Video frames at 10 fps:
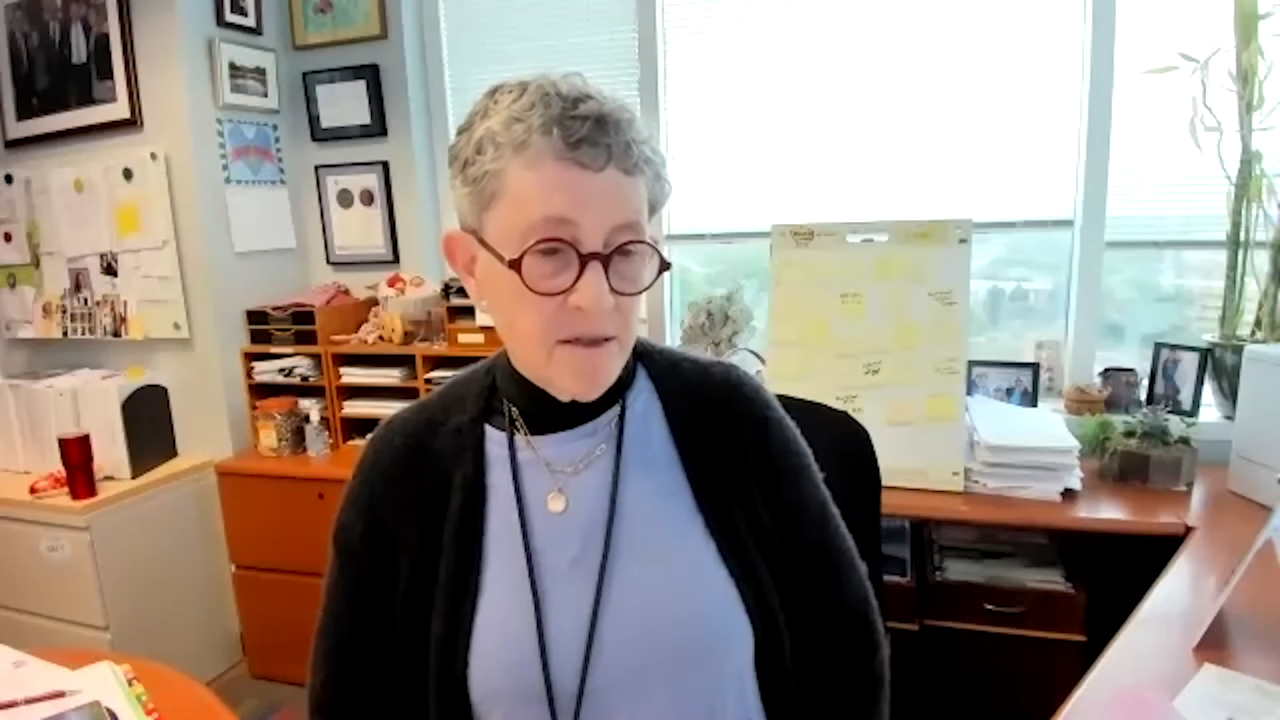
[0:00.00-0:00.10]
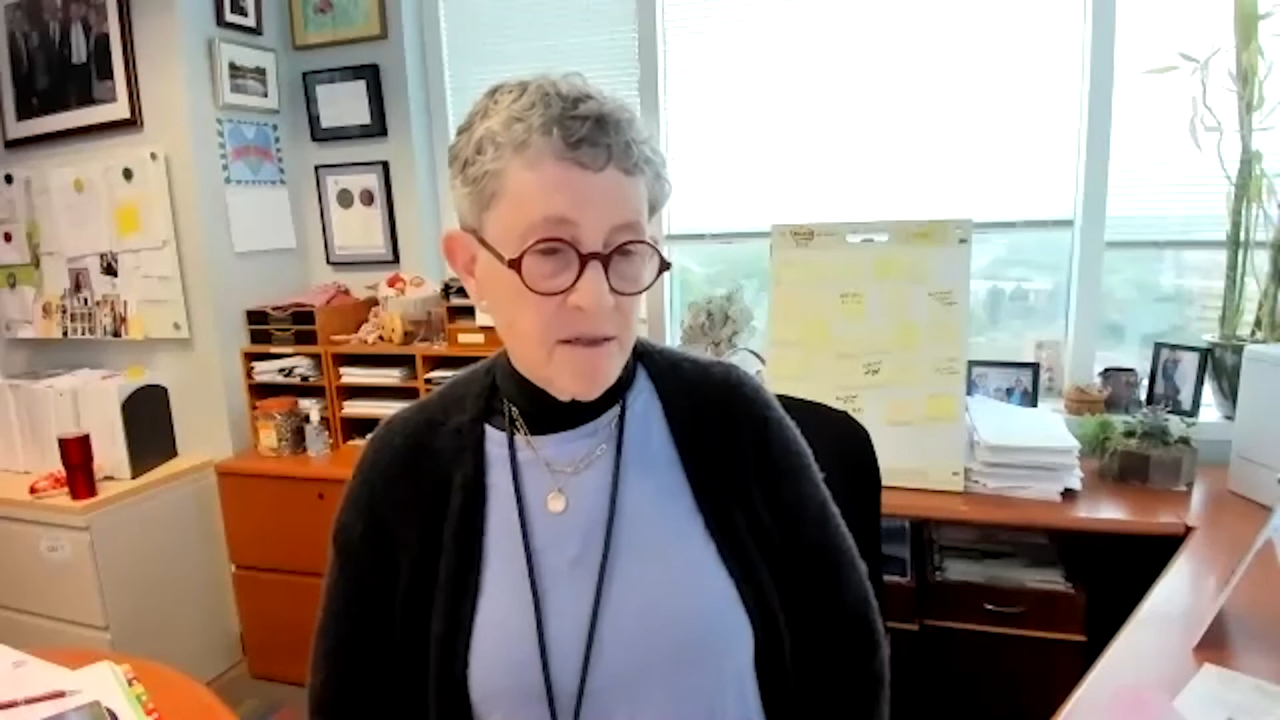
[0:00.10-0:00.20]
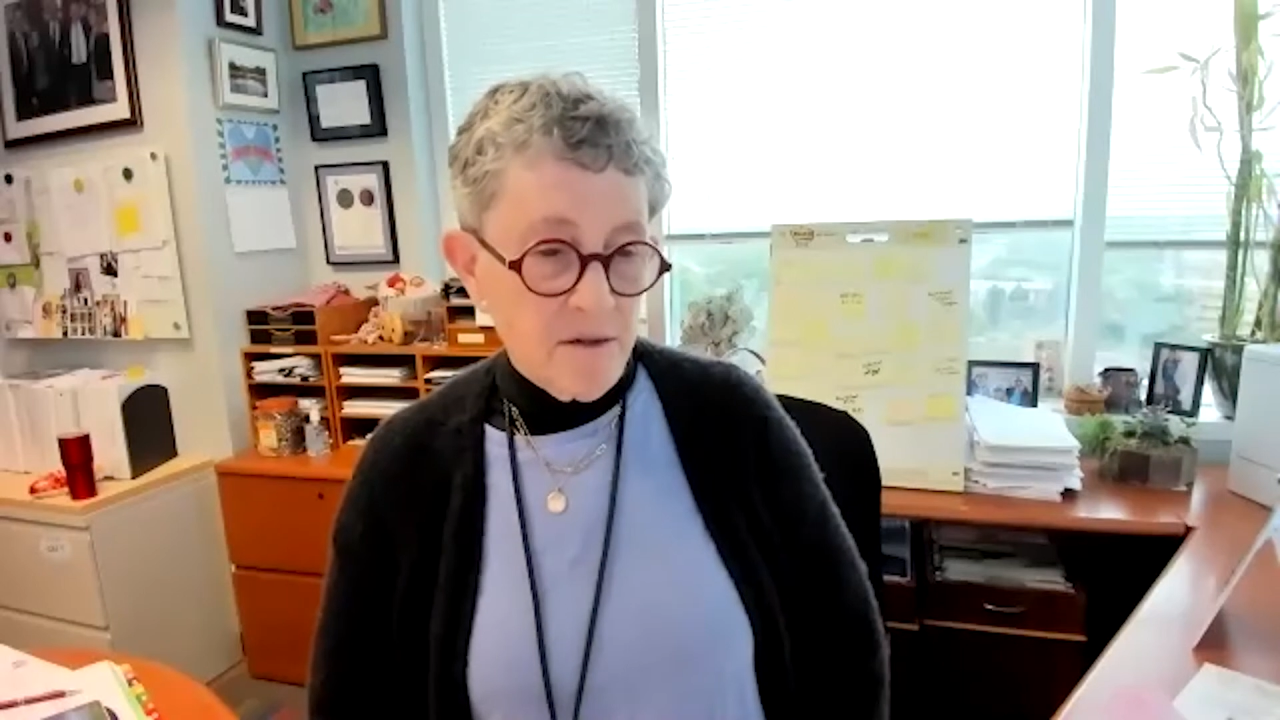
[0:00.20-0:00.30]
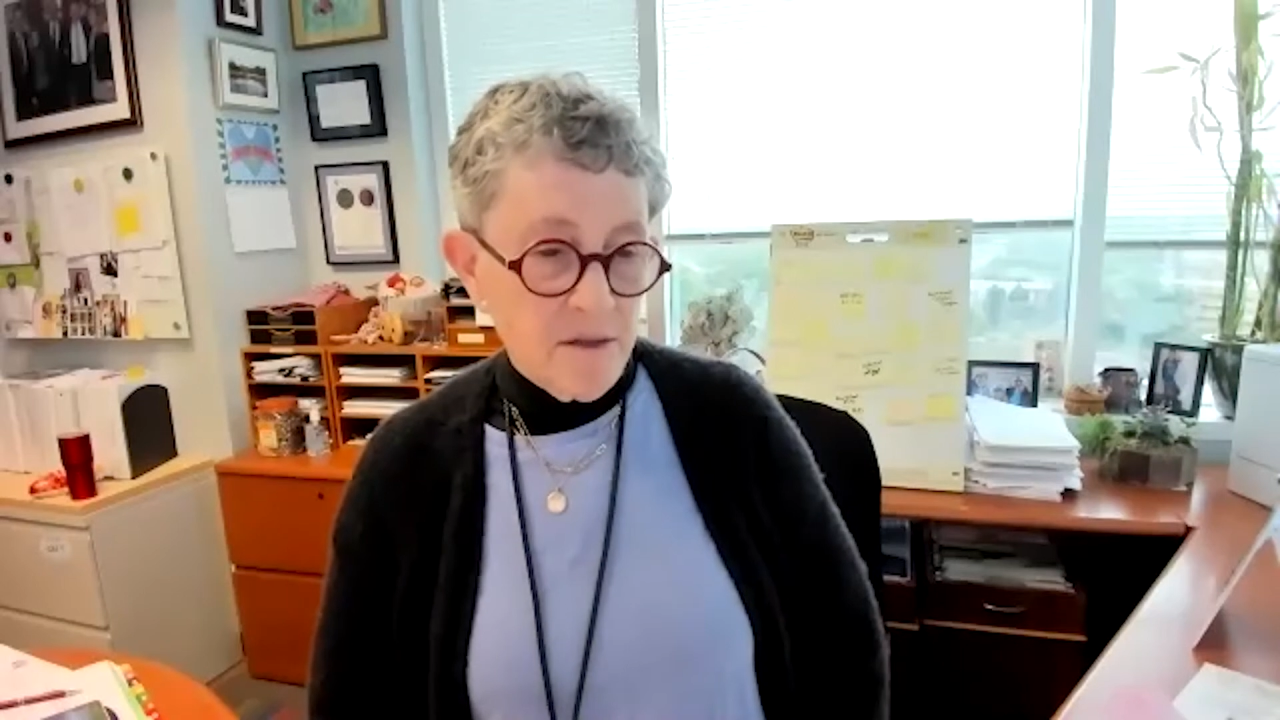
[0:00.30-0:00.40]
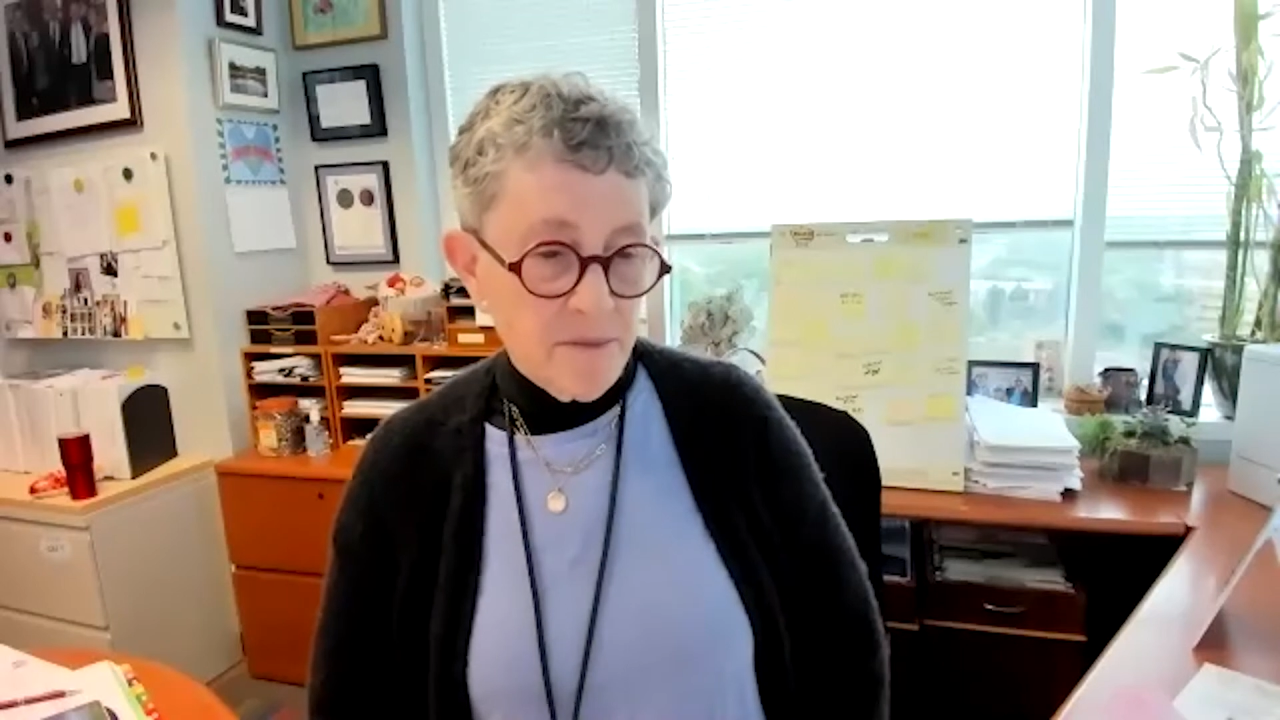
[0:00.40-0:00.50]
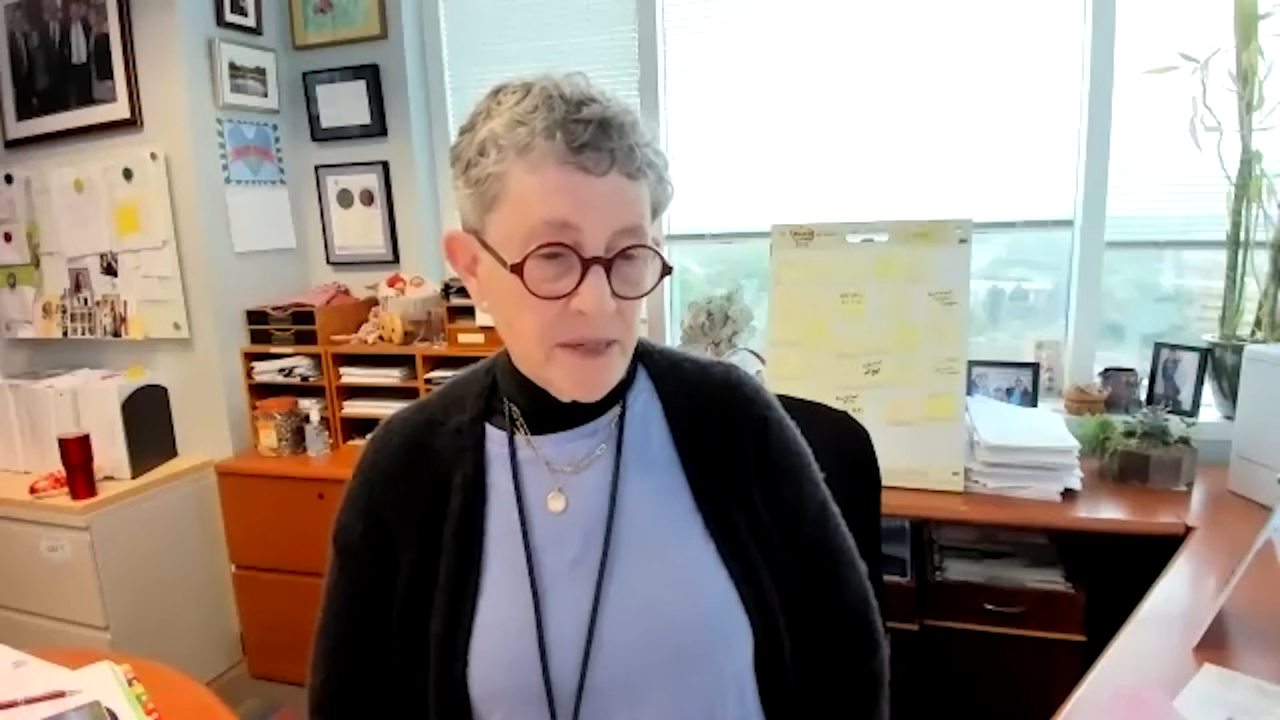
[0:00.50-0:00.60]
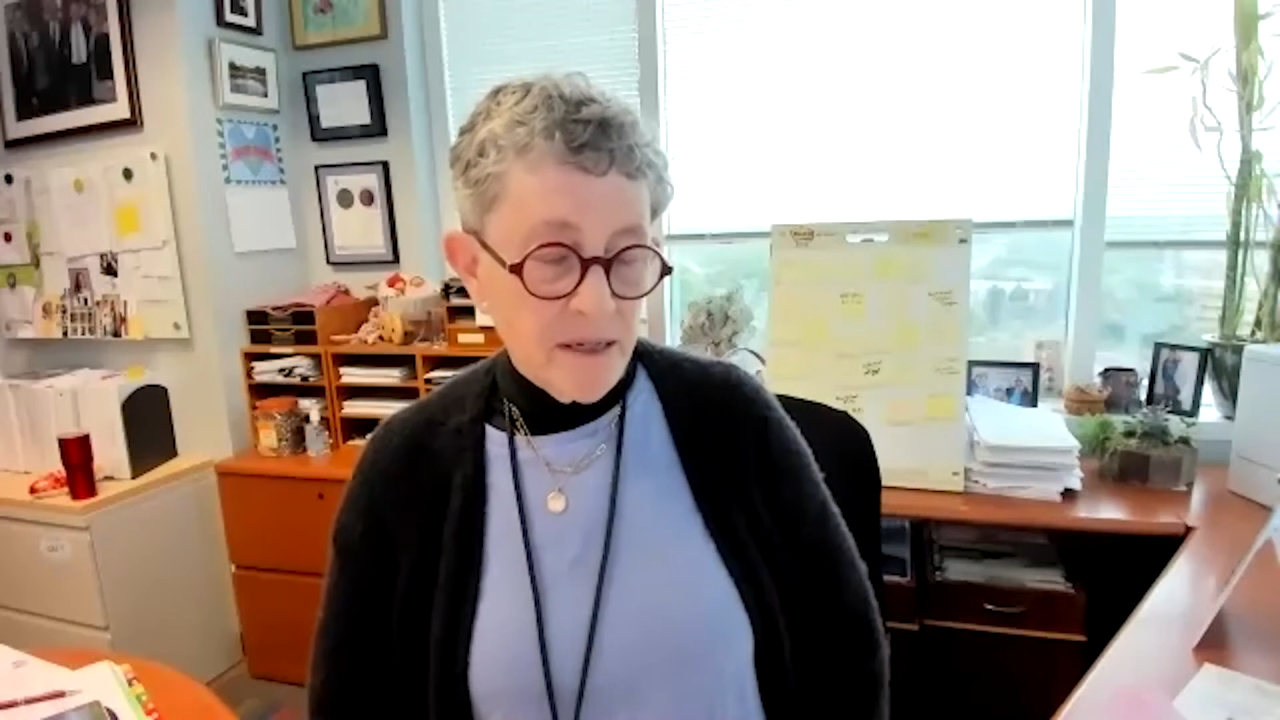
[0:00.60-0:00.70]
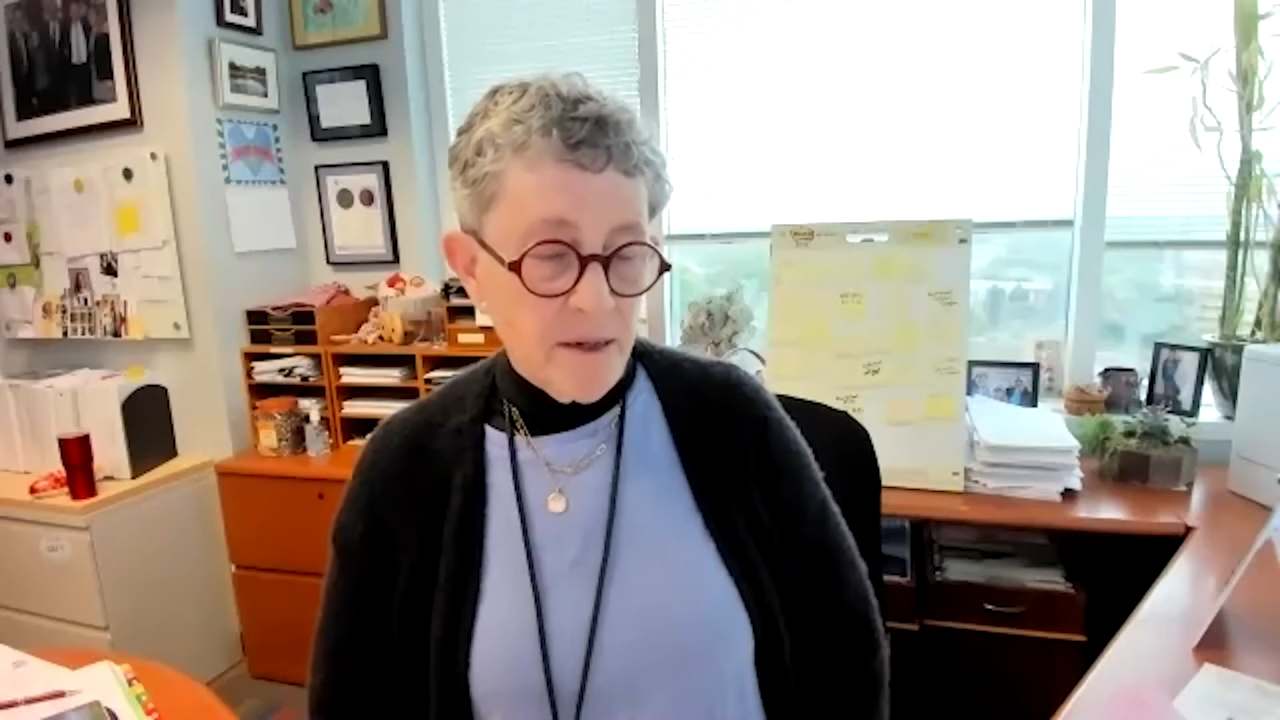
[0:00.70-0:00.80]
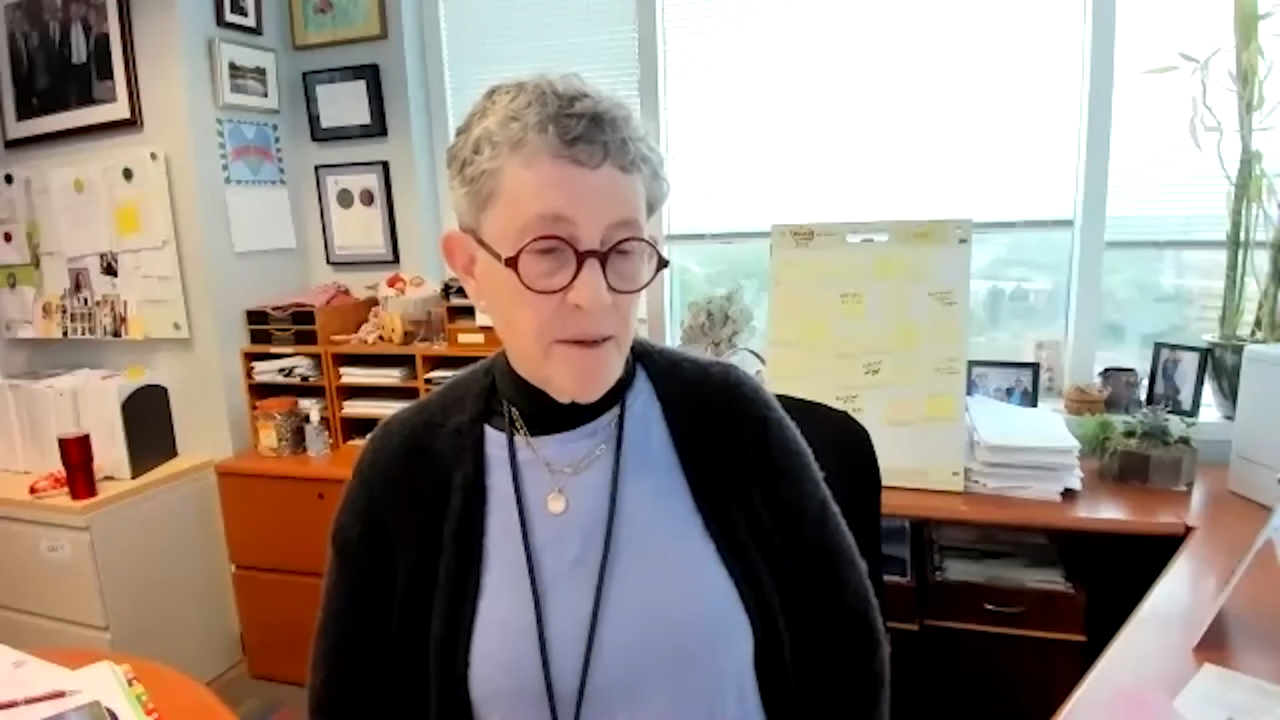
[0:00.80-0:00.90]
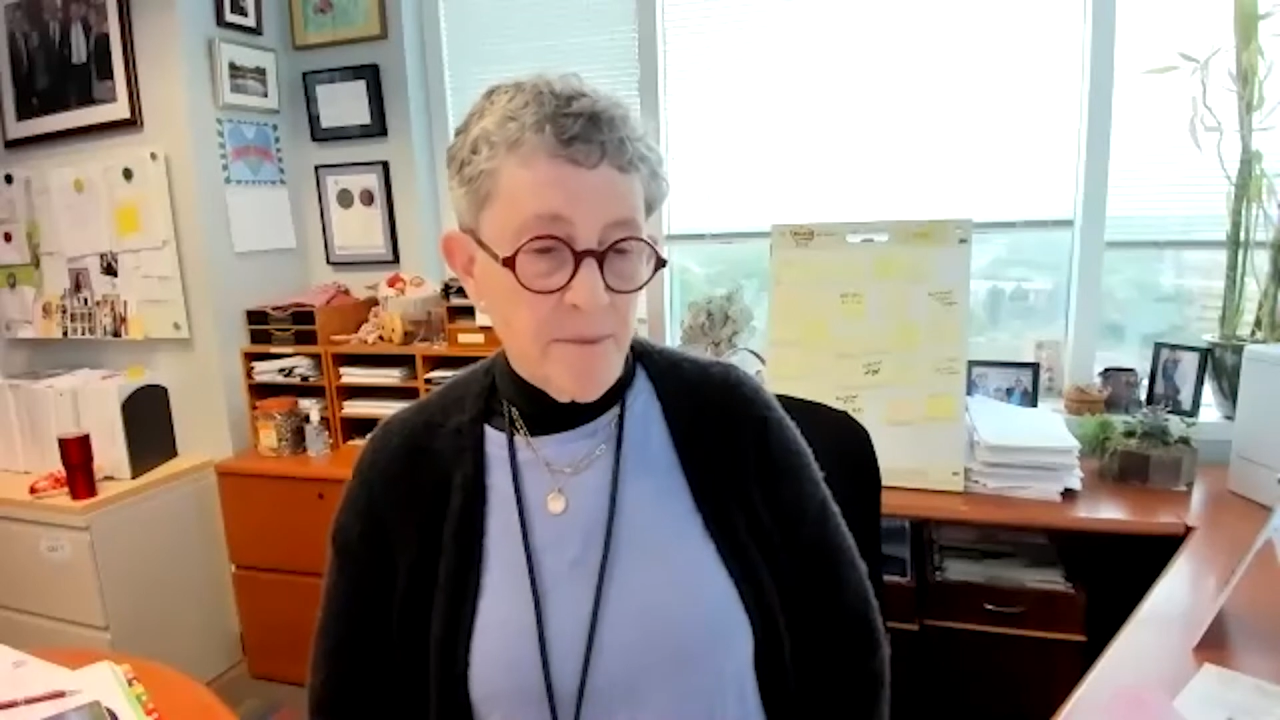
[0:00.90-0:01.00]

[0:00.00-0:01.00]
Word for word: so to speak,